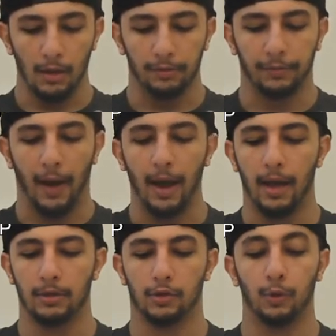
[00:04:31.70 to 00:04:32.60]

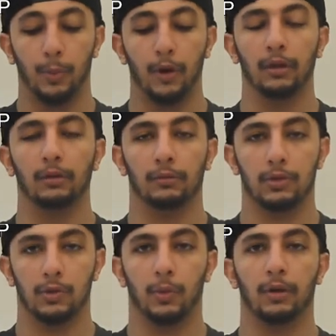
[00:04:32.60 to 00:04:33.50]
fat and
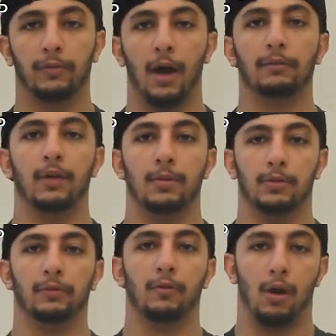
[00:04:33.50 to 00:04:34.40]
2.25
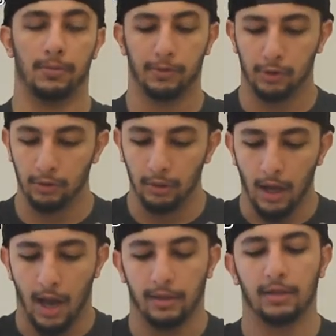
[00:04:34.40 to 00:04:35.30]
grams of carbs too,
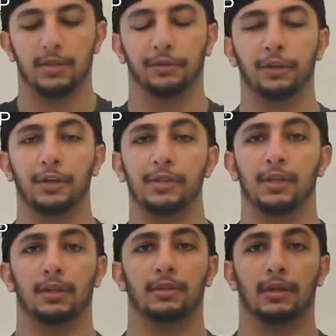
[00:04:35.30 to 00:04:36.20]
and that's
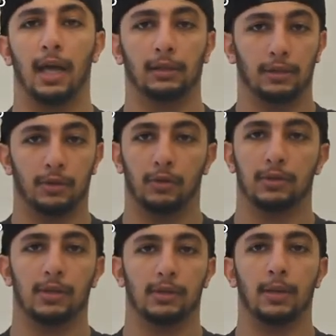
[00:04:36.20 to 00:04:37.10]
36 calories. So
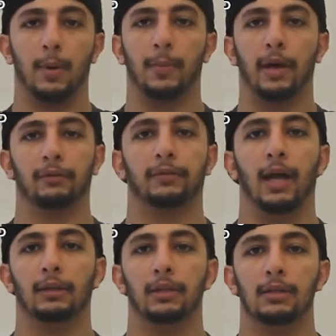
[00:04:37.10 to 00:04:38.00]
it's the same amount of
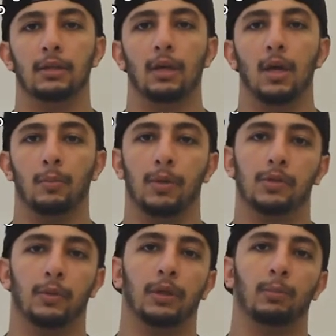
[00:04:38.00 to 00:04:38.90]
calories
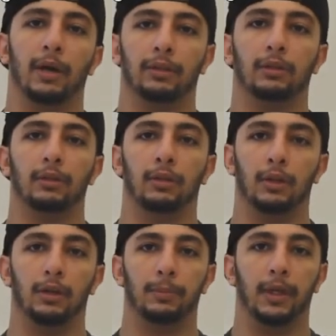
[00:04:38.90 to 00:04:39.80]
between my
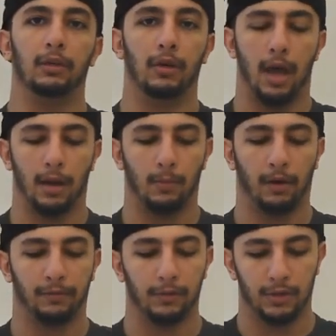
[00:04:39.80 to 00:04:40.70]
third meal and
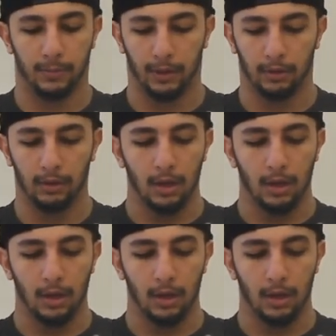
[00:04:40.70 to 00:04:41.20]
my fourth meal.